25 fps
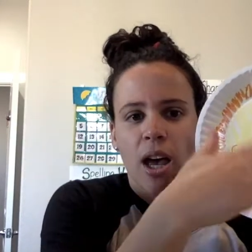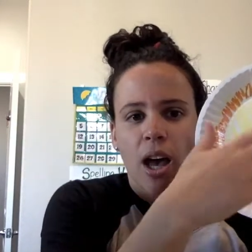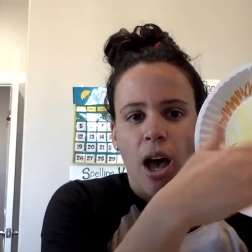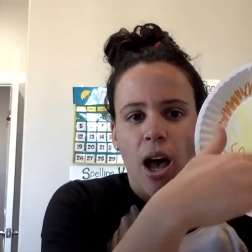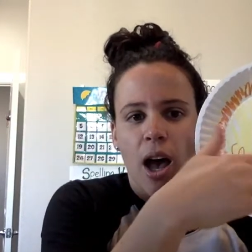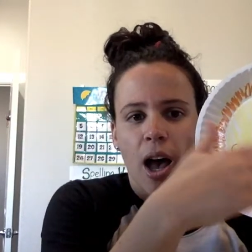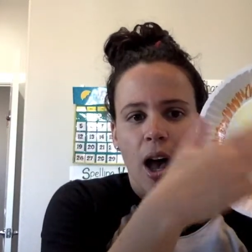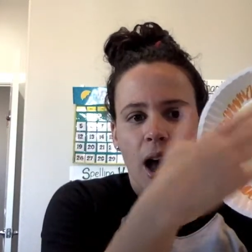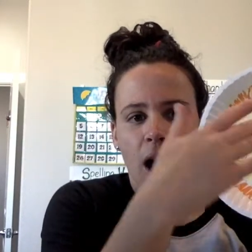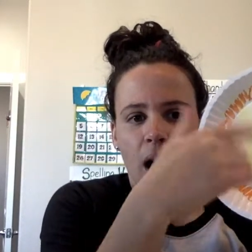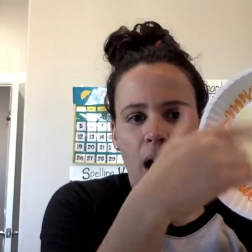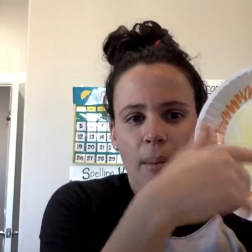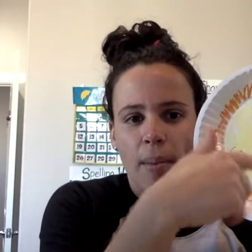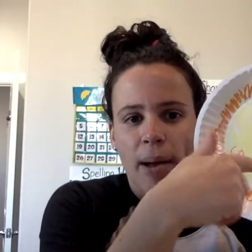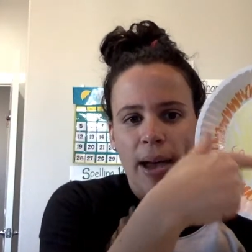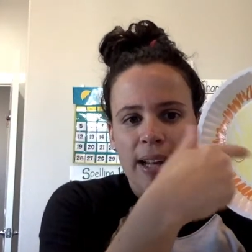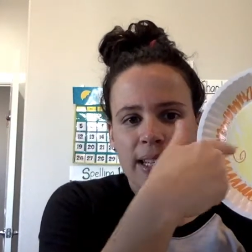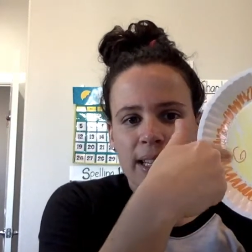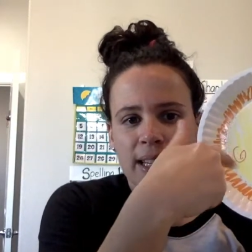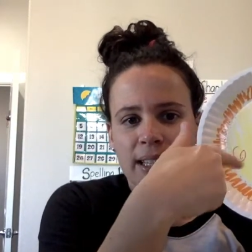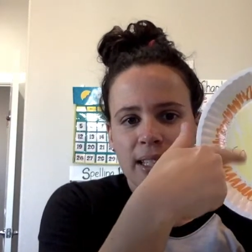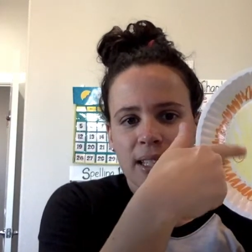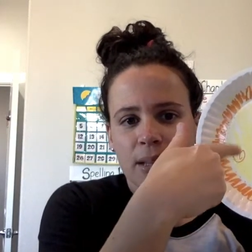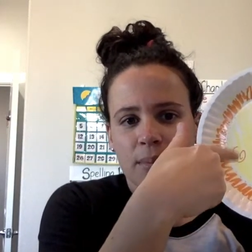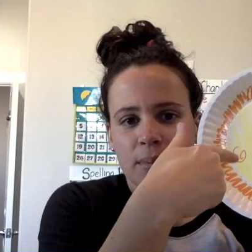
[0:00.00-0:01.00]
I
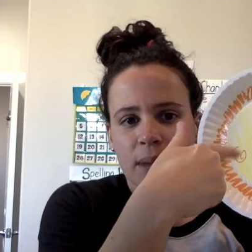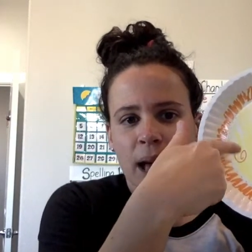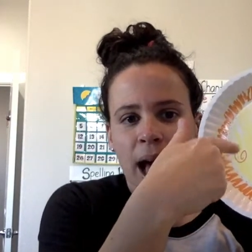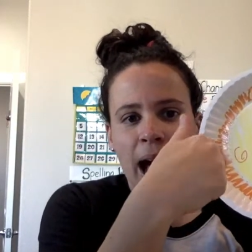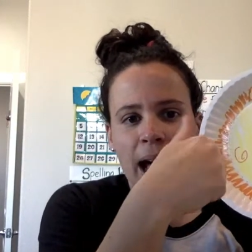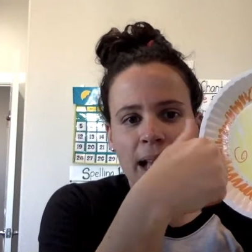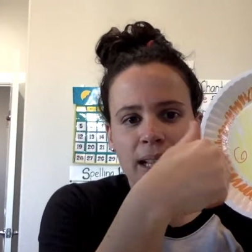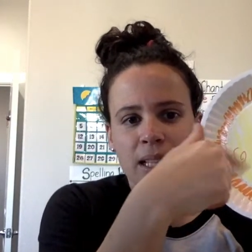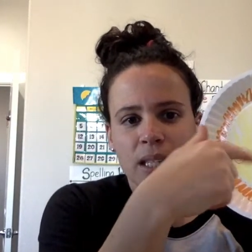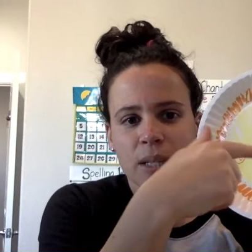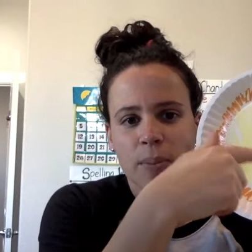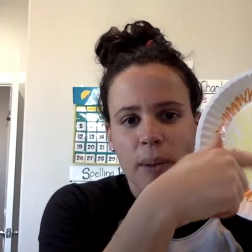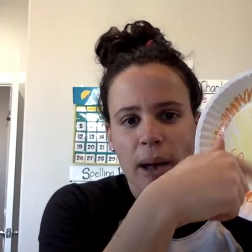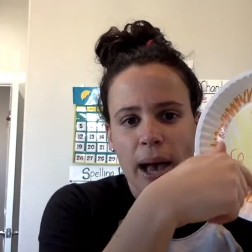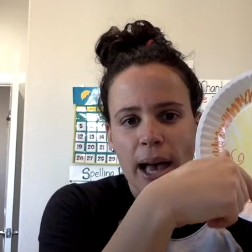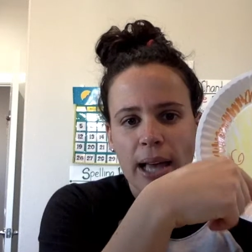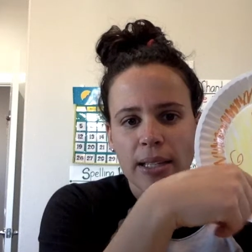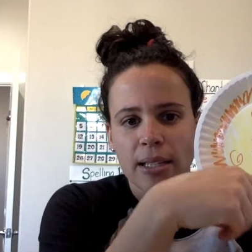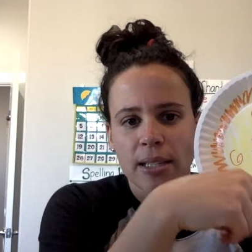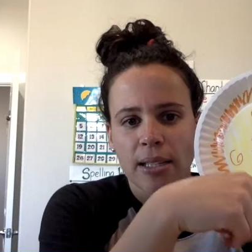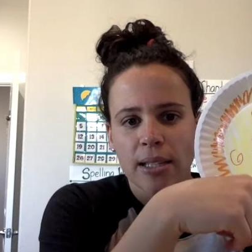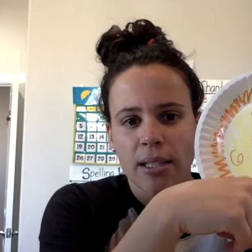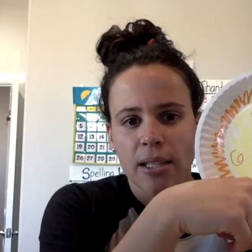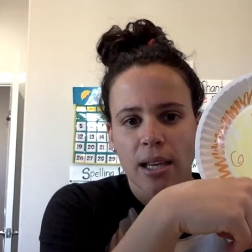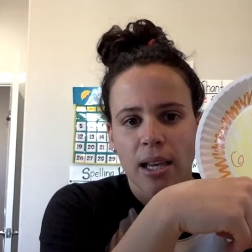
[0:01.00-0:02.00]
did some hot
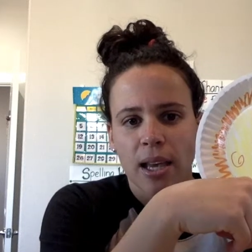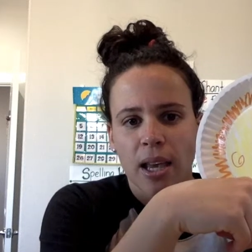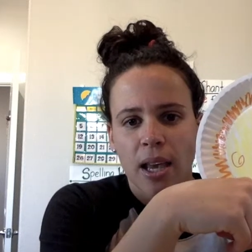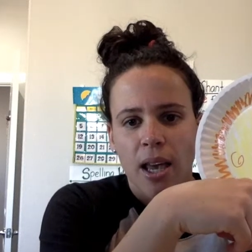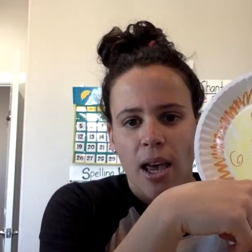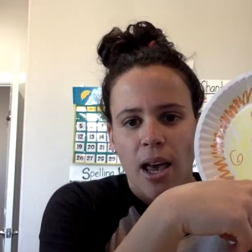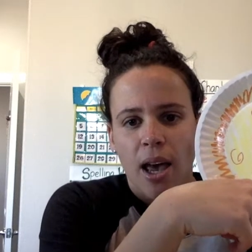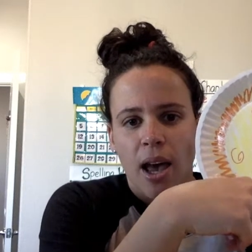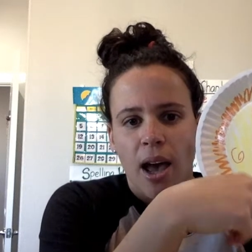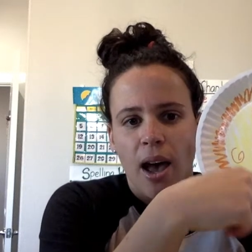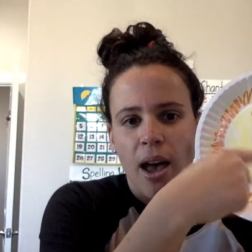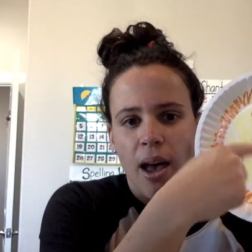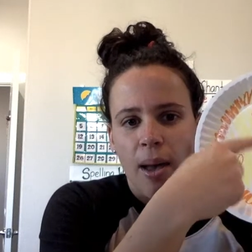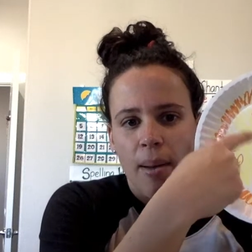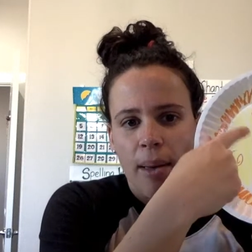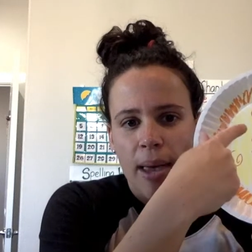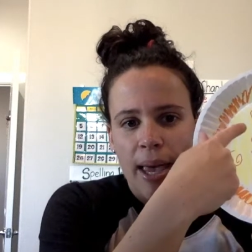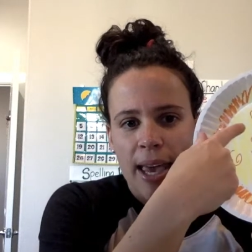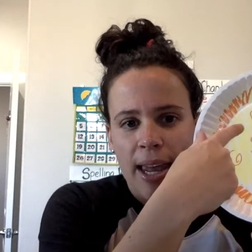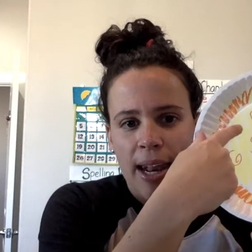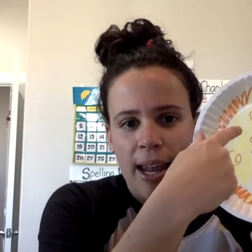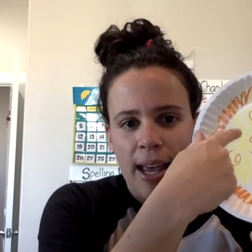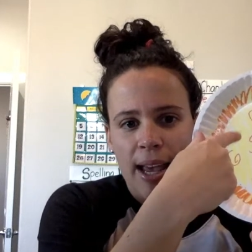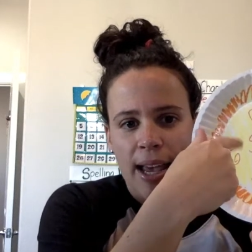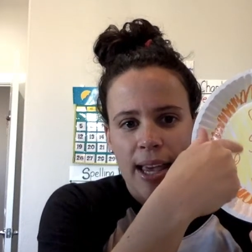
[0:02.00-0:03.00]
spots,
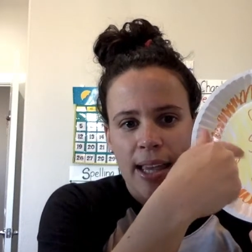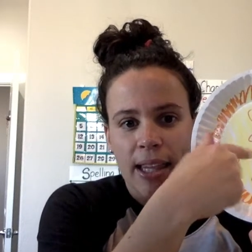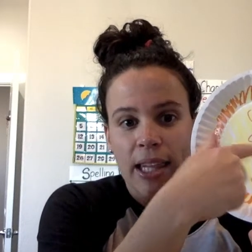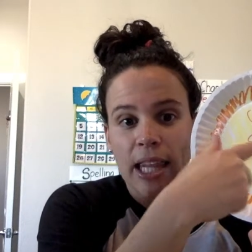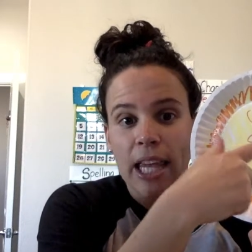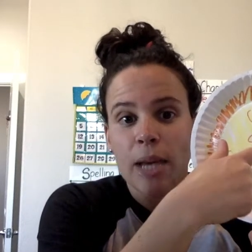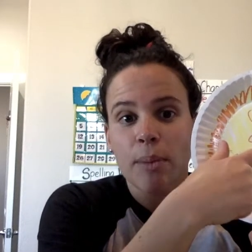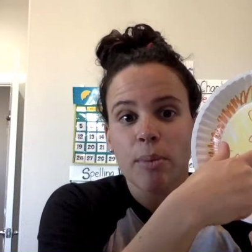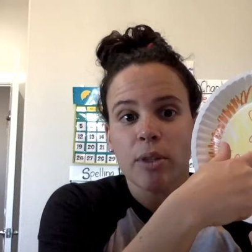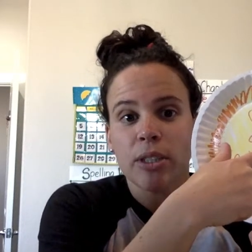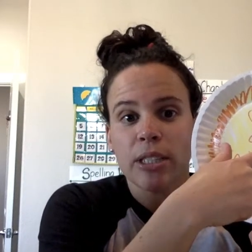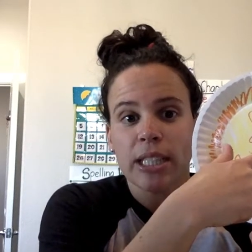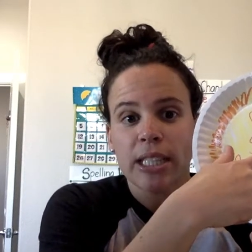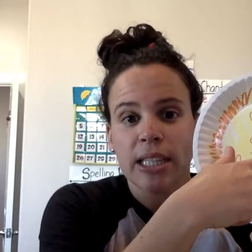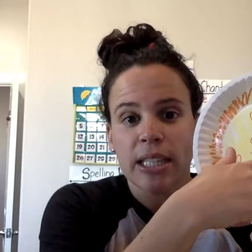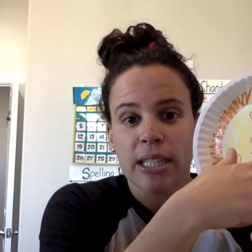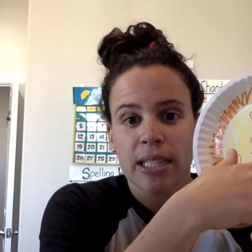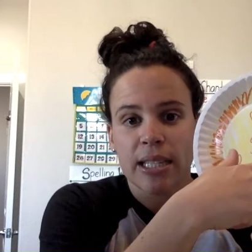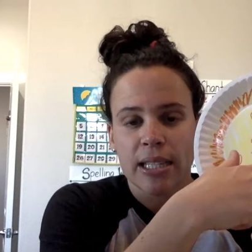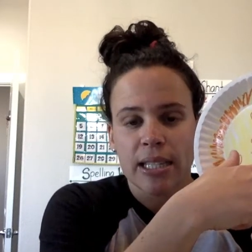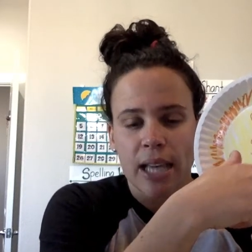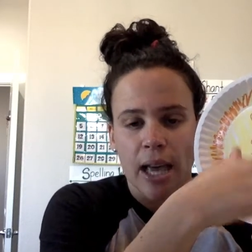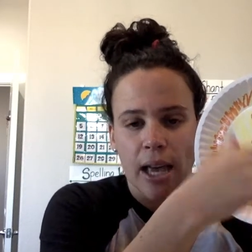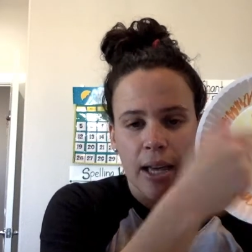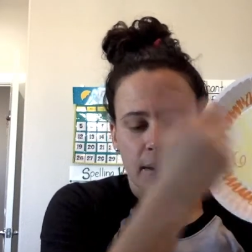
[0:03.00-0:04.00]
and I labeled it the
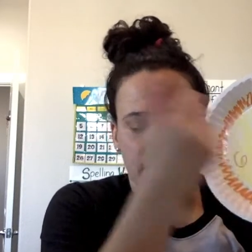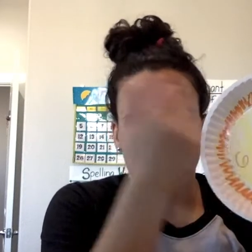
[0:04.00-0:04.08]
sun.